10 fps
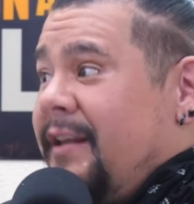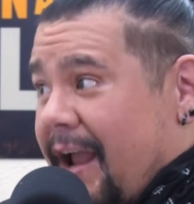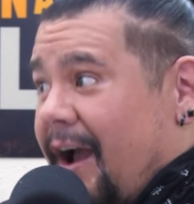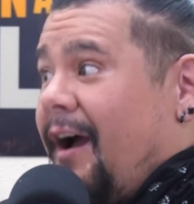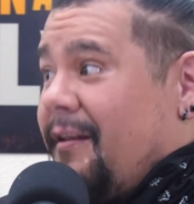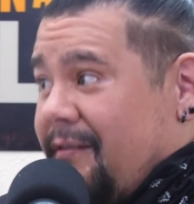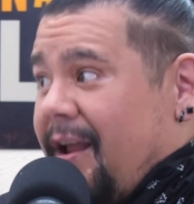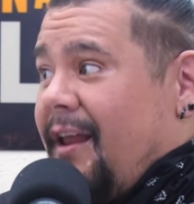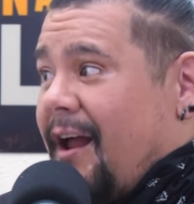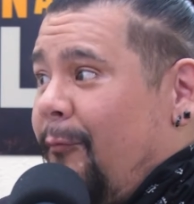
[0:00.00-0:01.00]
Yeah,
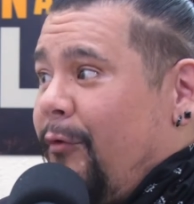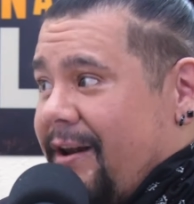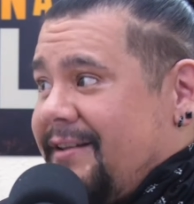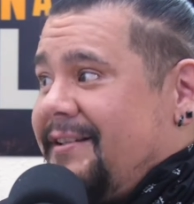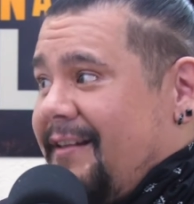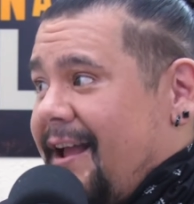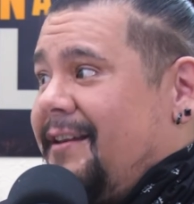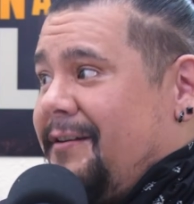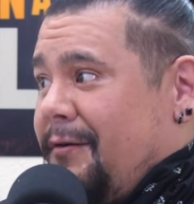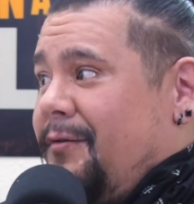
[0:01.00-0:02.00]
and I'm ready to see
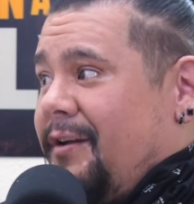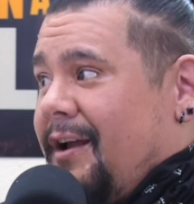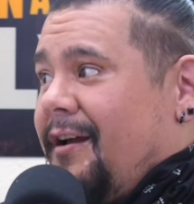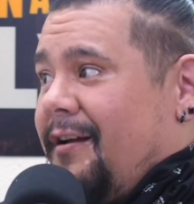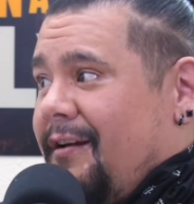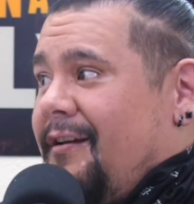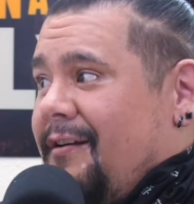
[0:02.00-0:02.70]
that, dude. Yeah.